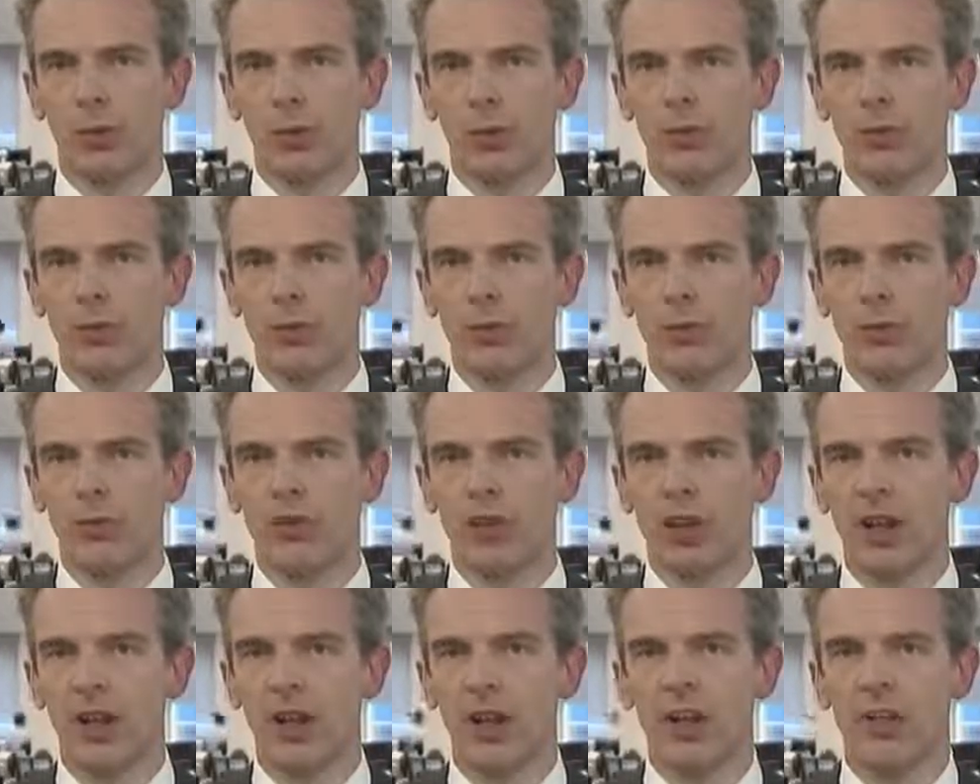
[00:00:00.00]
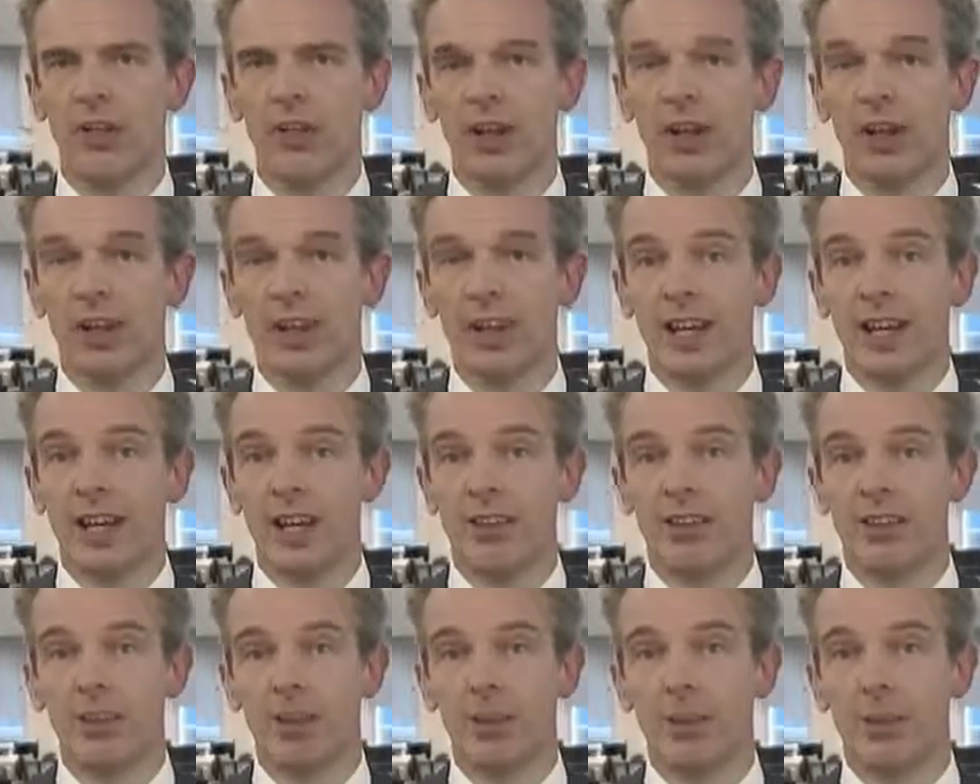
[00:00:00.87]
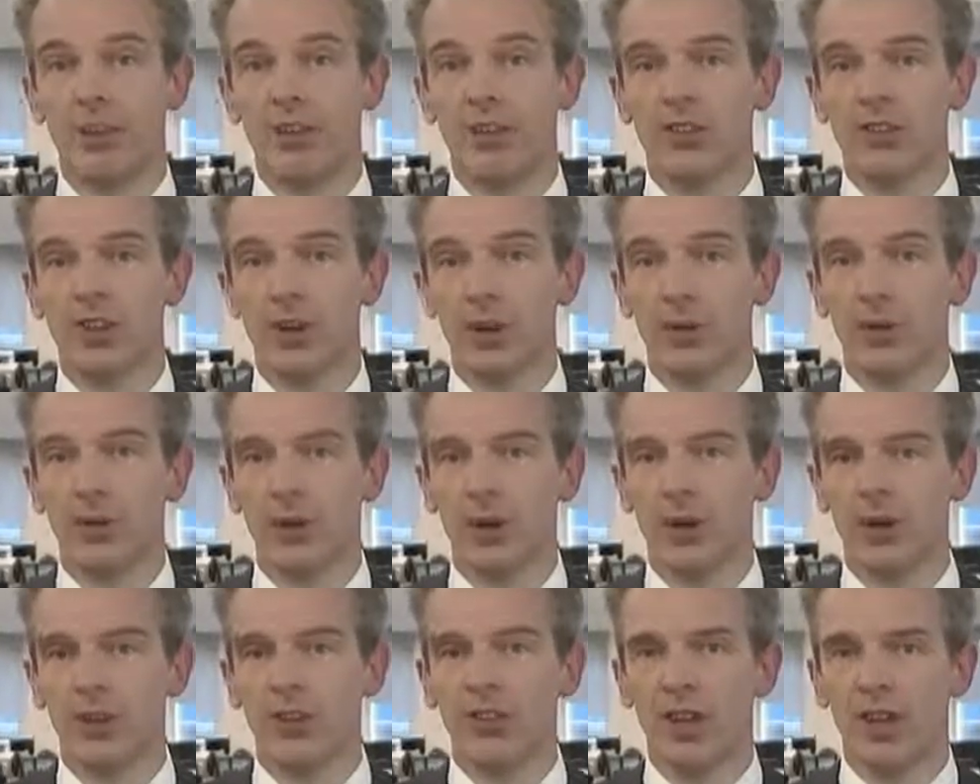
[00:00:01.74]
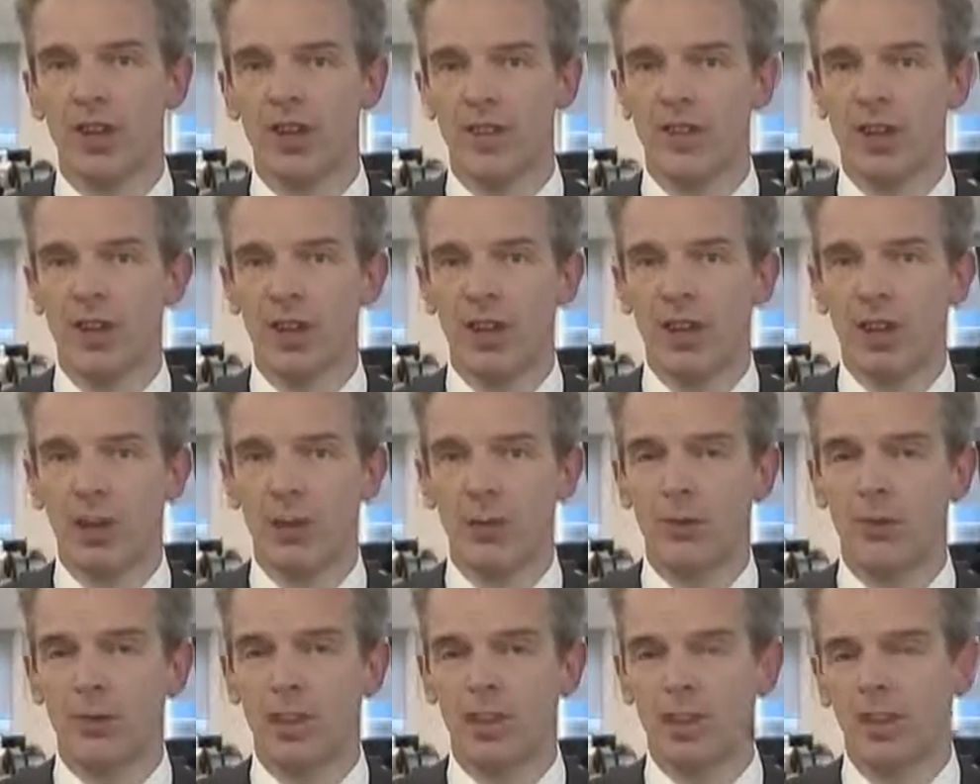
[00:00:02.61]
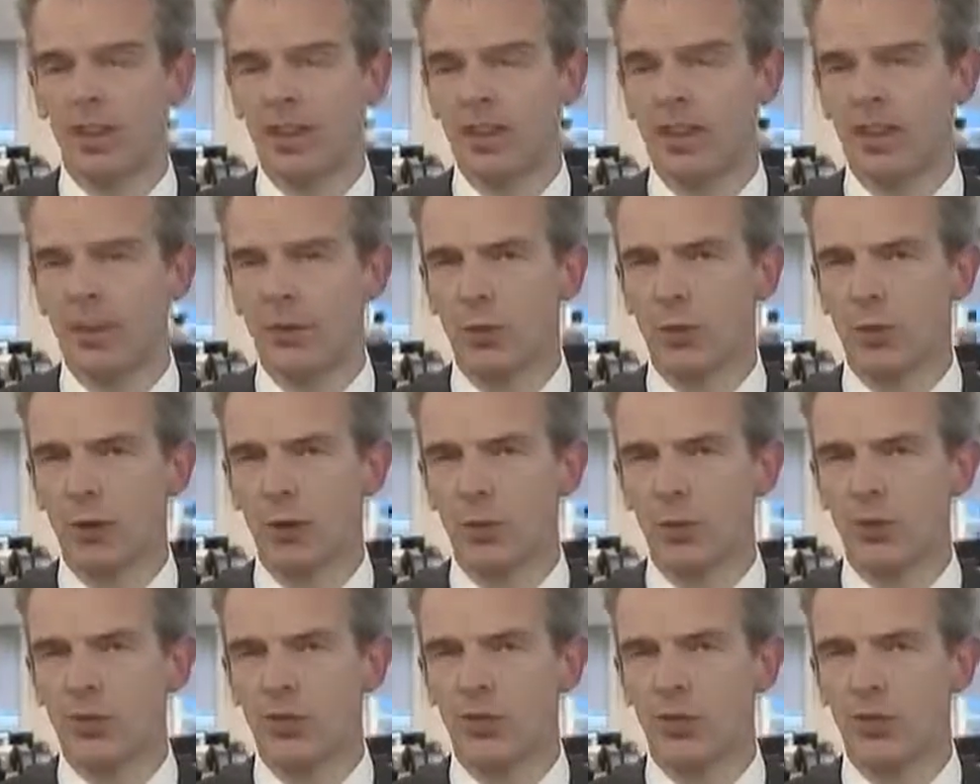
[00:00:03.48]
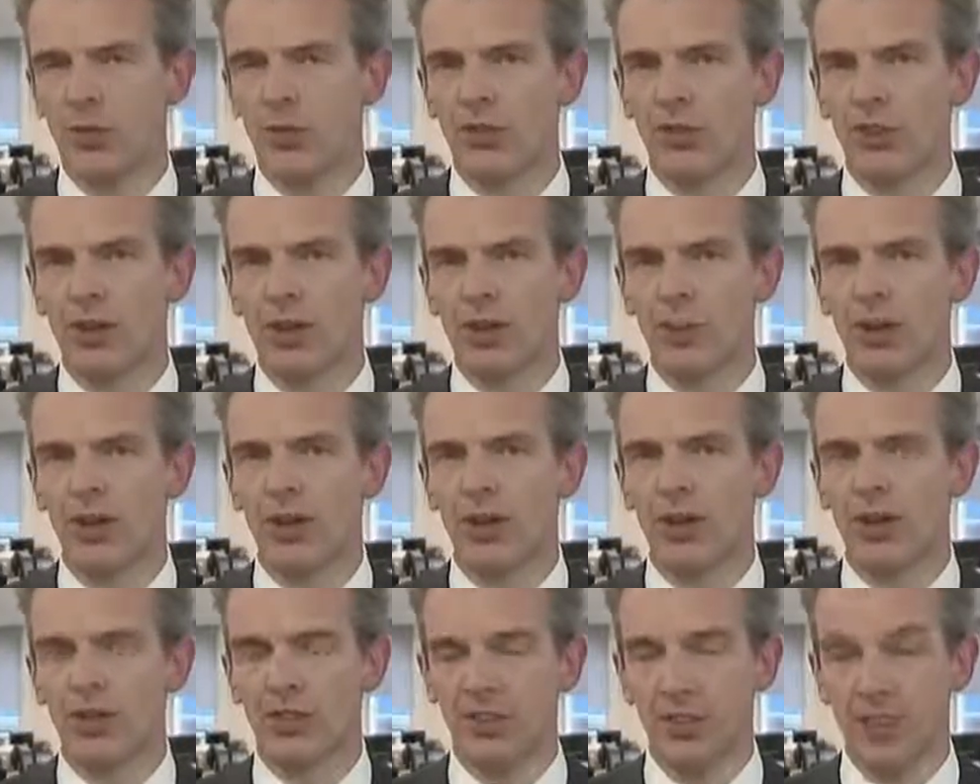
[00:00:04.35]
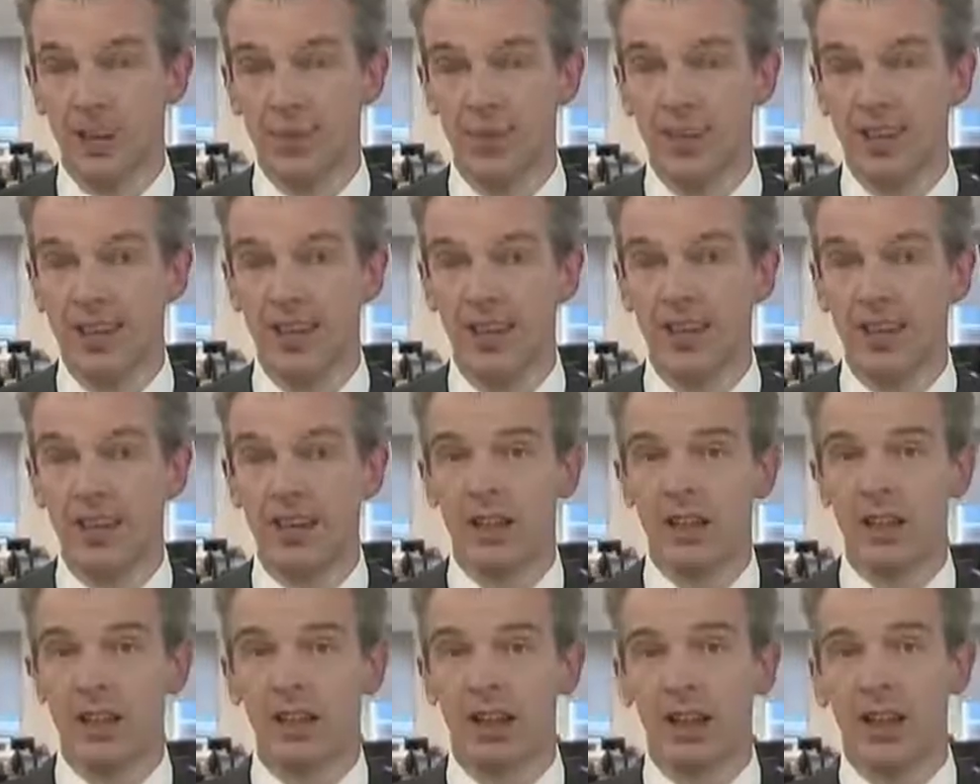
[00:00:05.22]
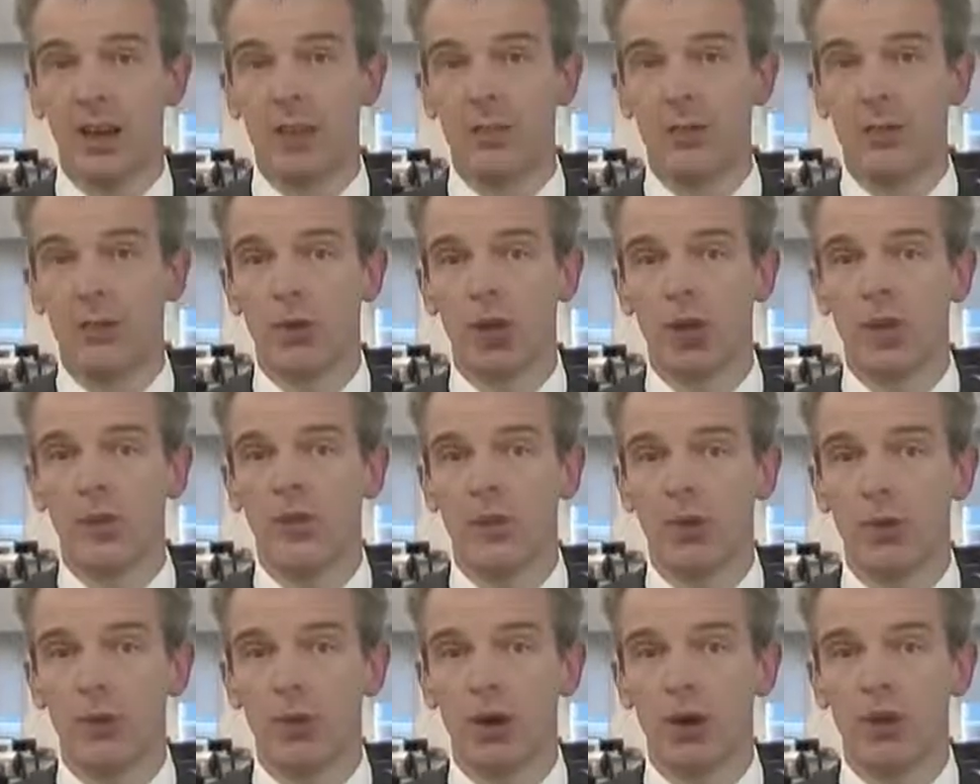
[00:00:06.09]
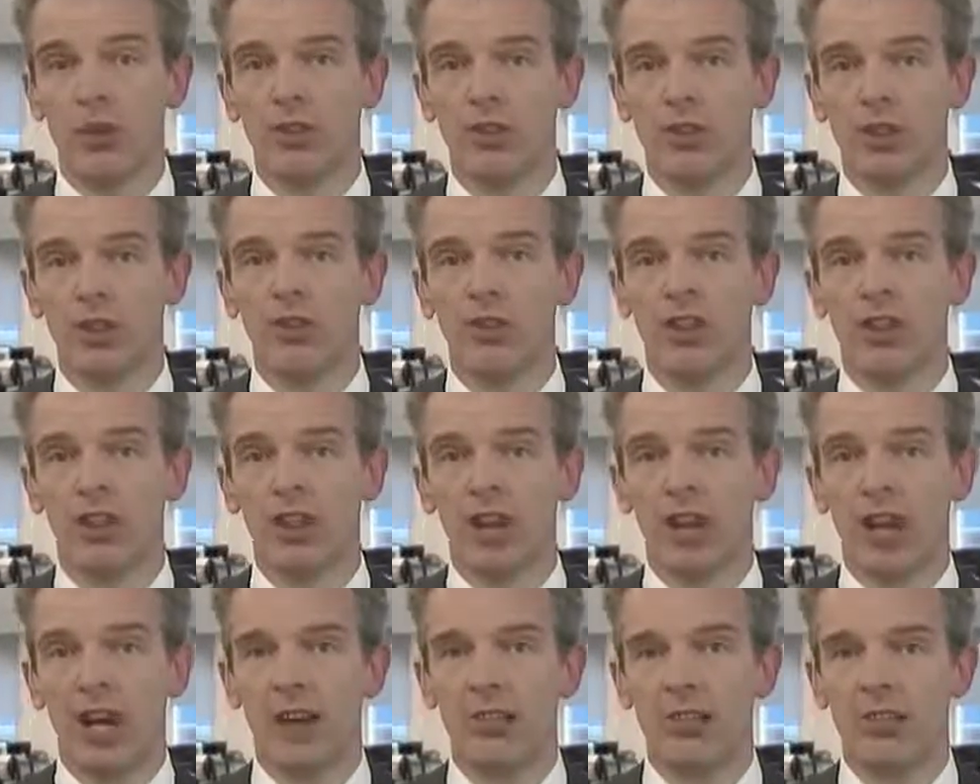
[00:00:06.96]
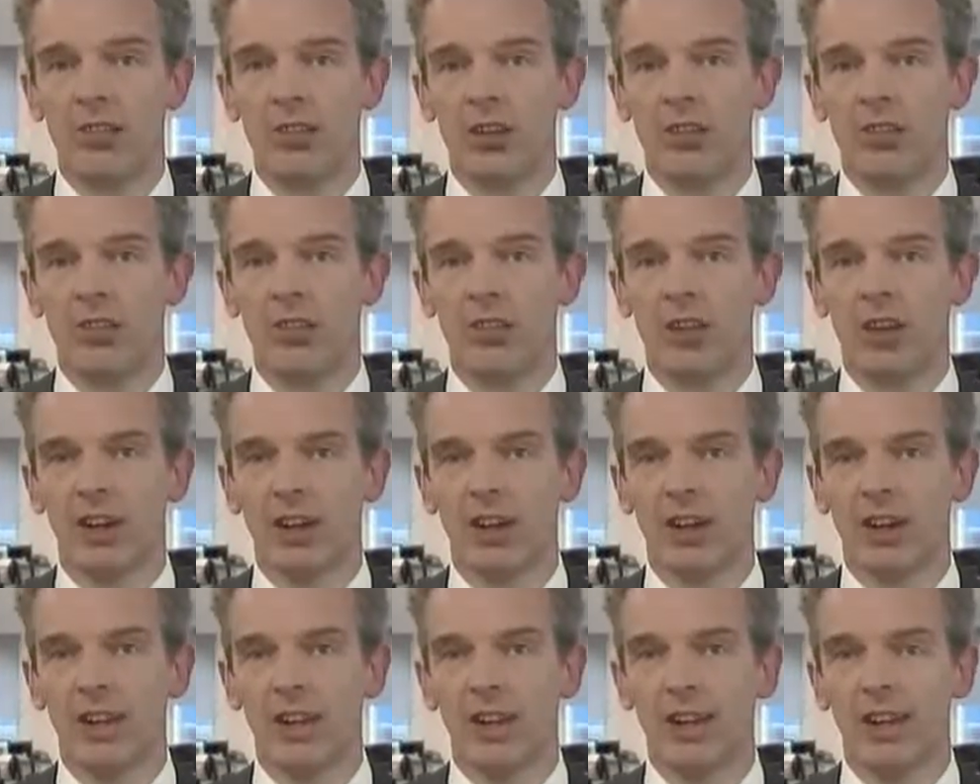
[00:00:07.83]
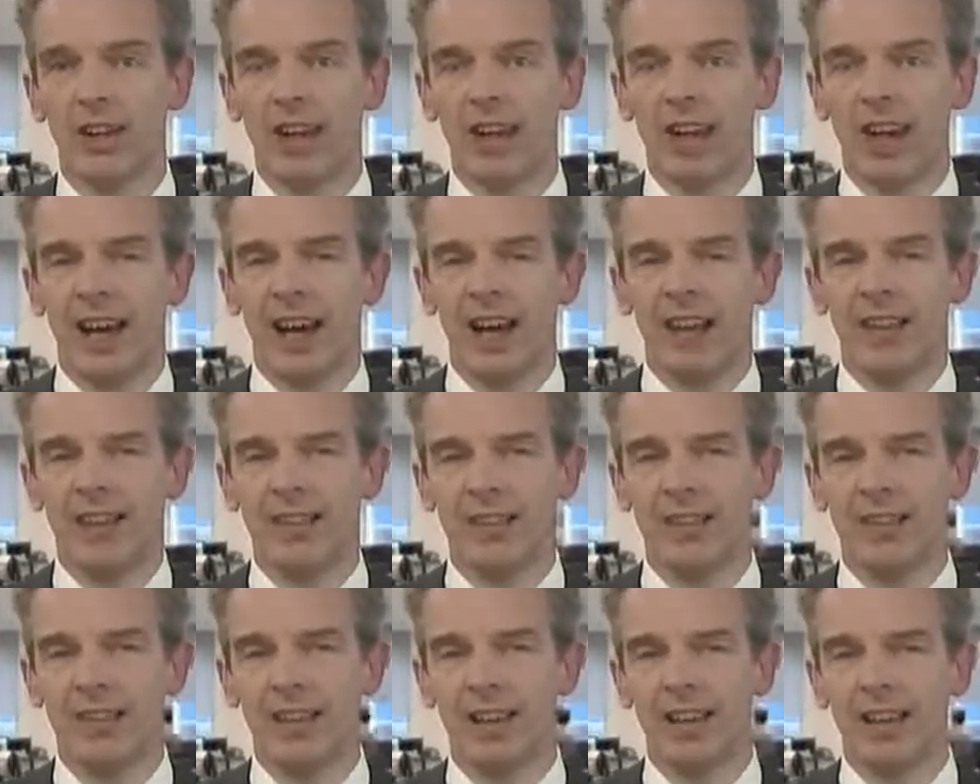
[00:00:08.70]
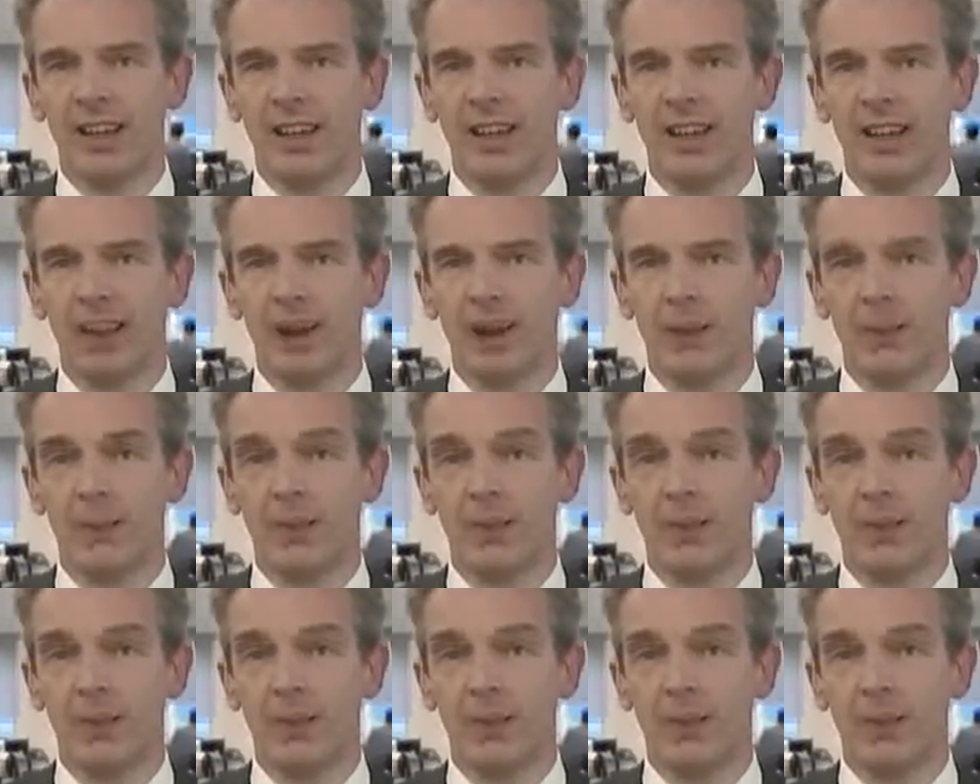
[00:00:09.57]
42% long. It's going to be a slow process. Obviously earlier this week we saw CME raise their margins ever so slightly, and I think